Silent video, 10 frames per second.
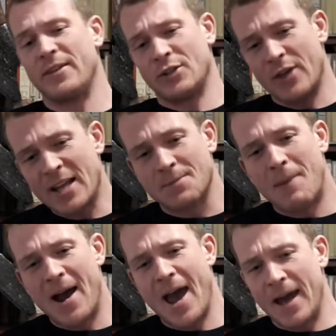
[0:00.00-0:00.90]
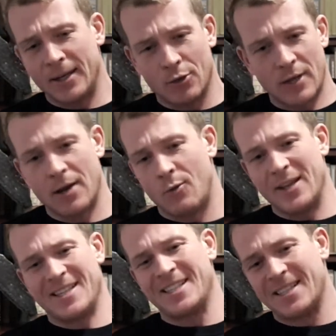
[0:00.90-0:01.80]
So that's my attitude. I don't
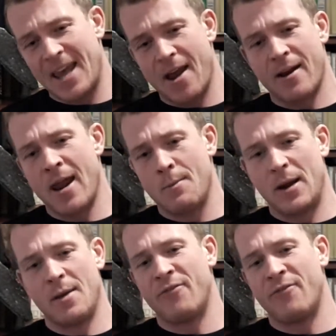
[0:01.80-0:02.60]
want to scare anybody.